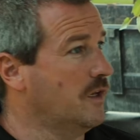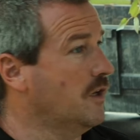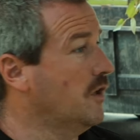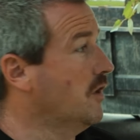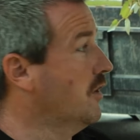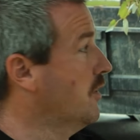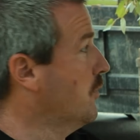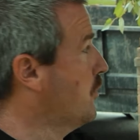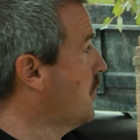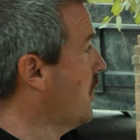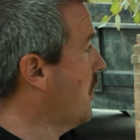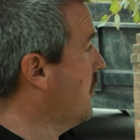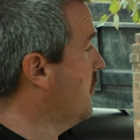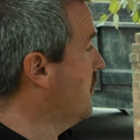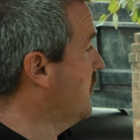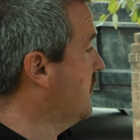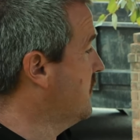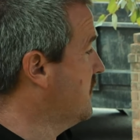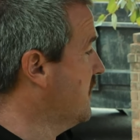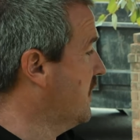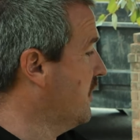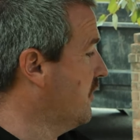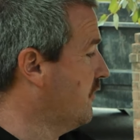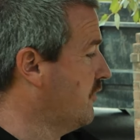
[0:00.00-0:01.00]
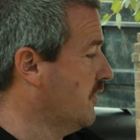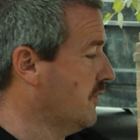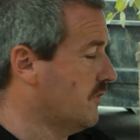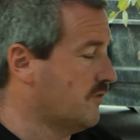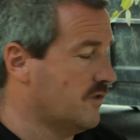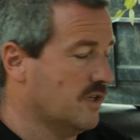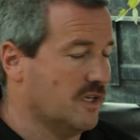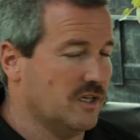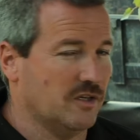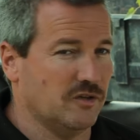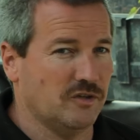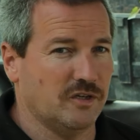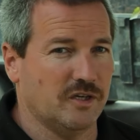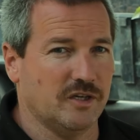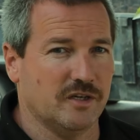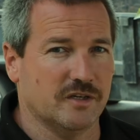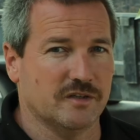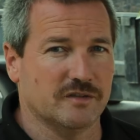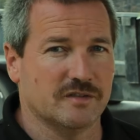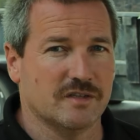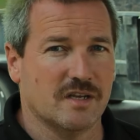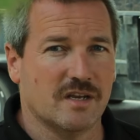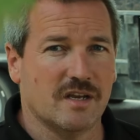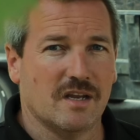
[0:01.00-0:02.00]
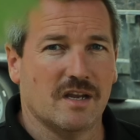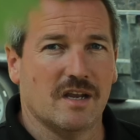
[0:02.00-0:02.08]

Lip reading: here probably 10 or 15 years.